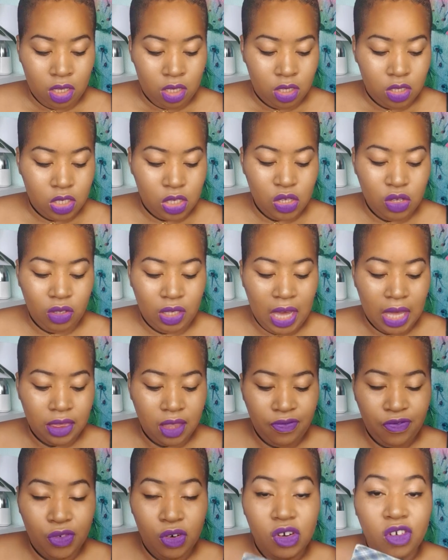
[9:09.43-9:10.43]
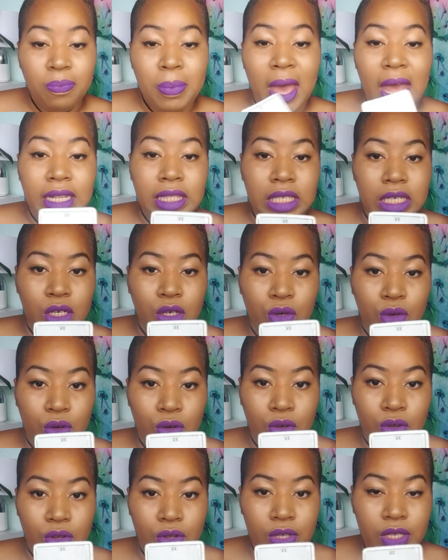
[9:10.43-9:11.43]
So you get the Four of
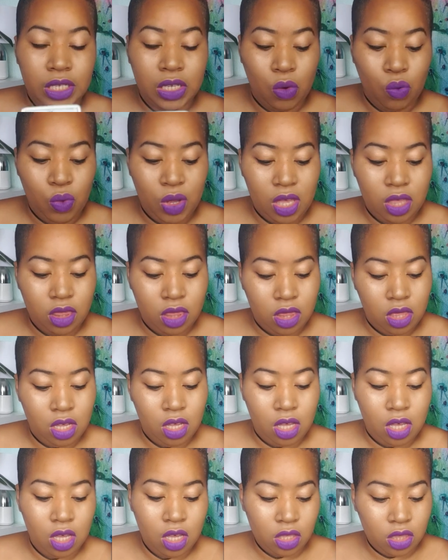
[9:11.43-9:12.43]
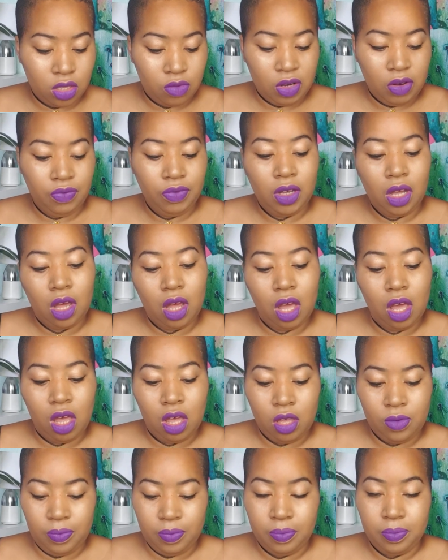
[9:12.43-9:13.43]
Pentacles with the Three of
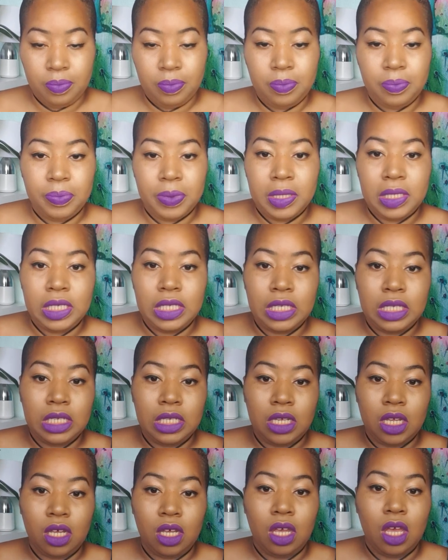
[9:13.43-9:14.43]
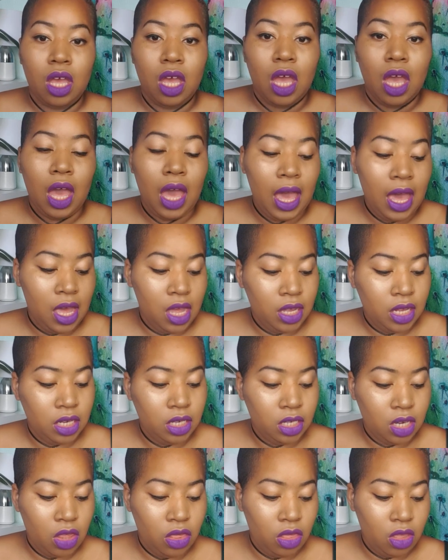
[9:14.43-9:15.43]
Cups
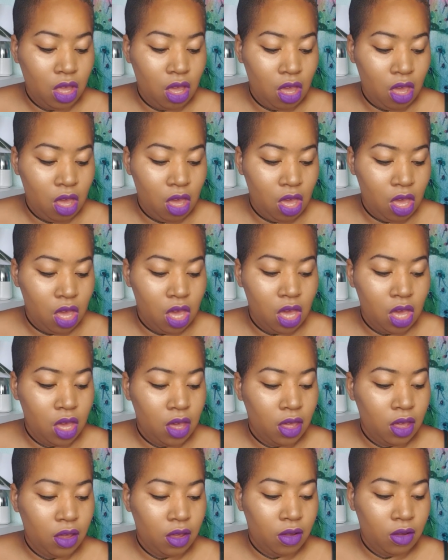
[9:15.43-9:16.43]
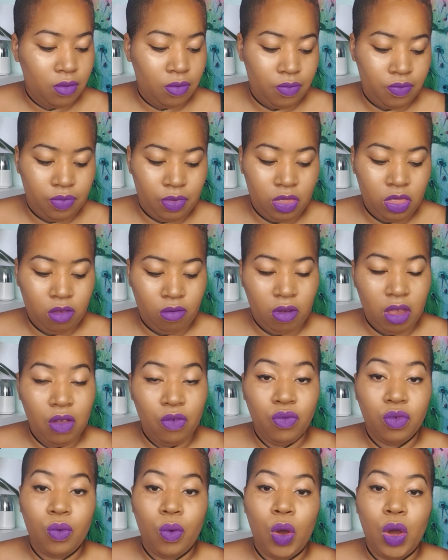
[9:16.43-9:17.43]
and the Three
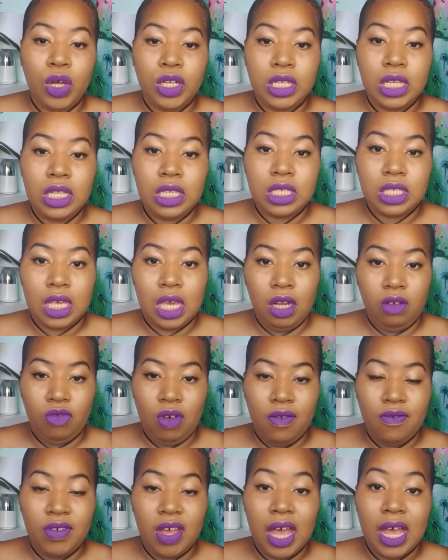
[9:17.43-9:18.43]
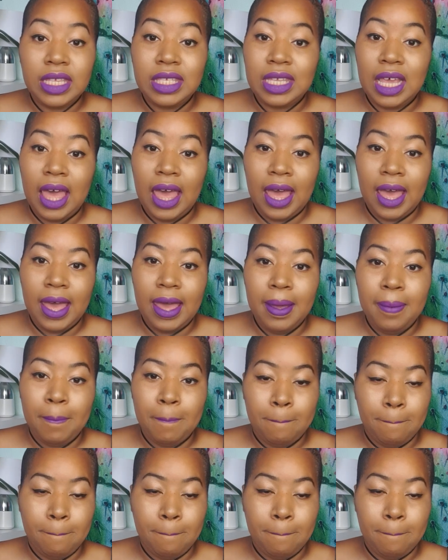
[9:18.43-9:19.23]
of Wands in reverse here.